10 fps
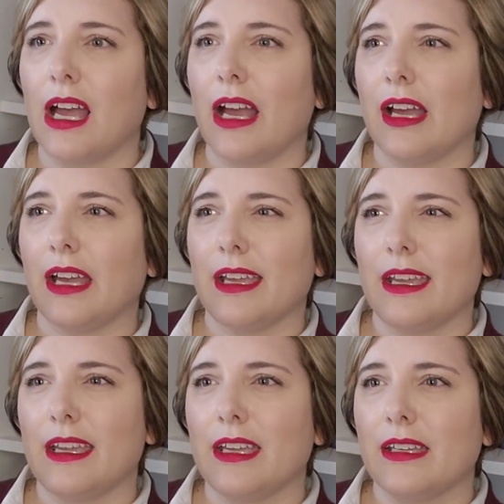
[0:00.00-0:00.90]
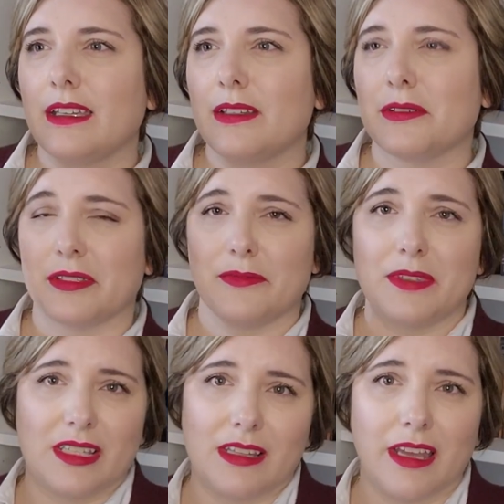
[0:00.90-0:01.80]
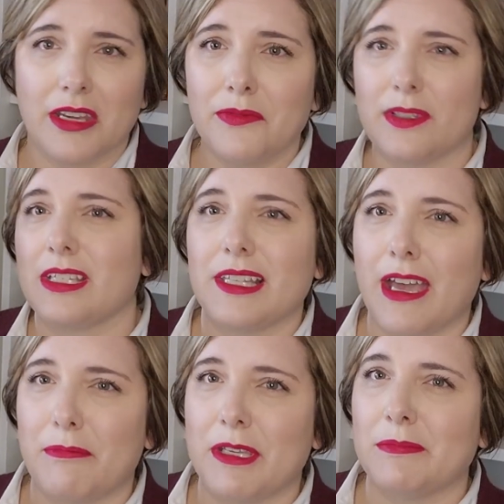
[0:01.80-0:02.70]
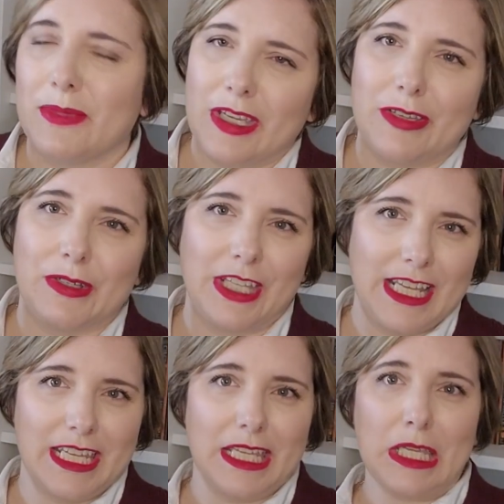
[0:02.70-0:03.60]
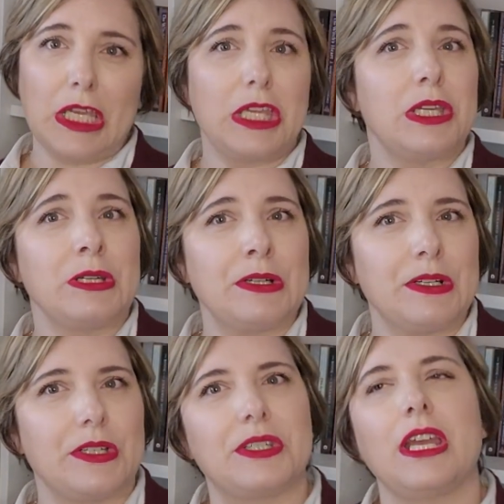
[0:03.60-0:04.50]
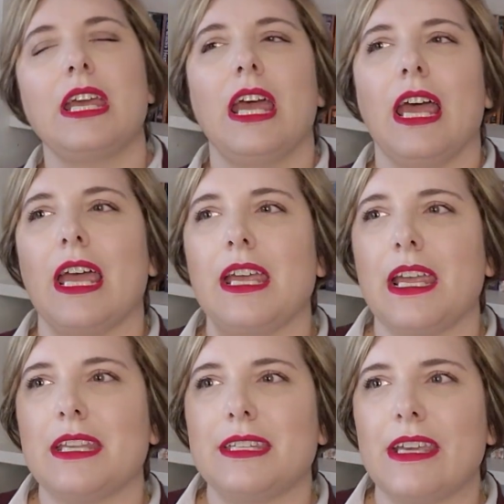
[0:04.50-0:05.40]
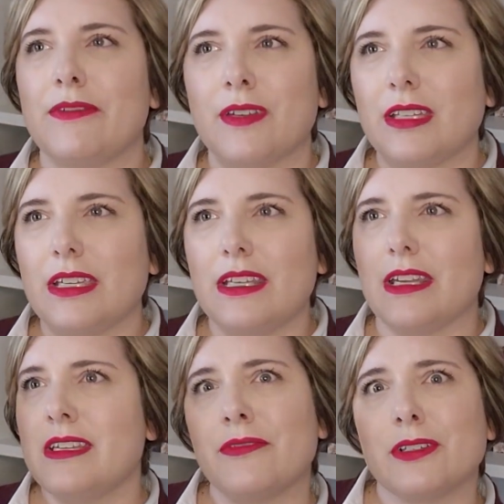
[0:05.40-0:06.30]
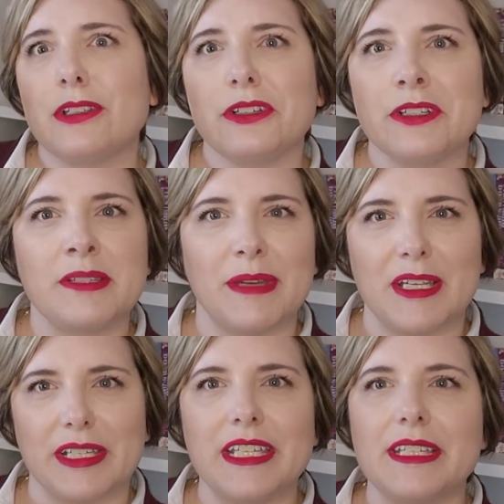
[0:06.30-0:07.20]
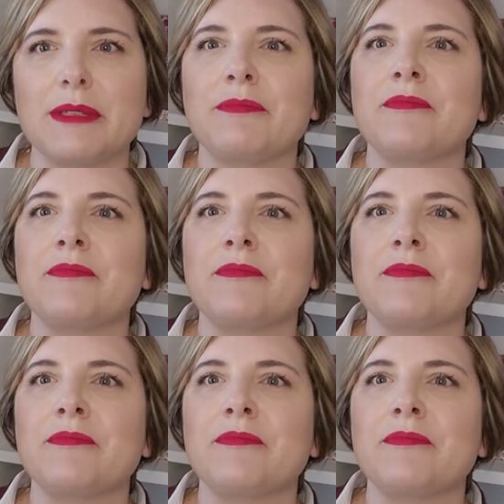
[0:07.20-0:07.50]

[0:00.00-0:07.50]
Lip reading: I was alive when this happened, but only like a year old, and definitely never learned about it.